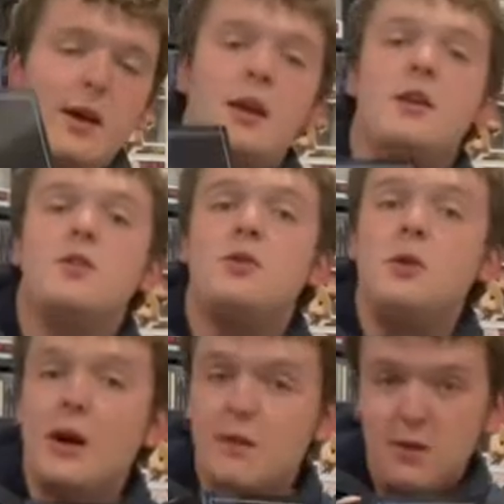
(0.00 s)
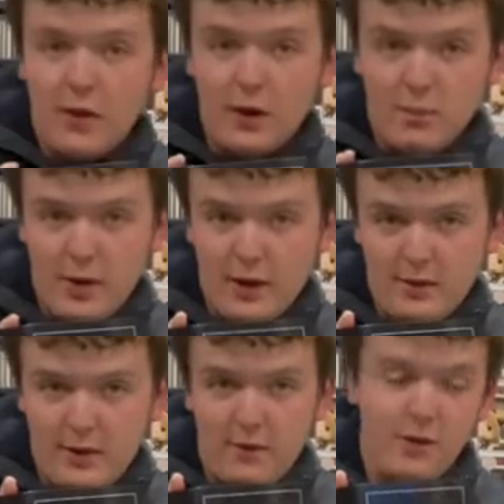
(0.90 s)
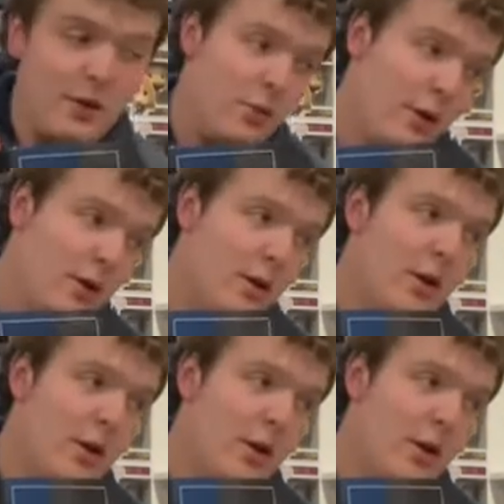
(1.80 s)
I do have the vinyl box set for this one,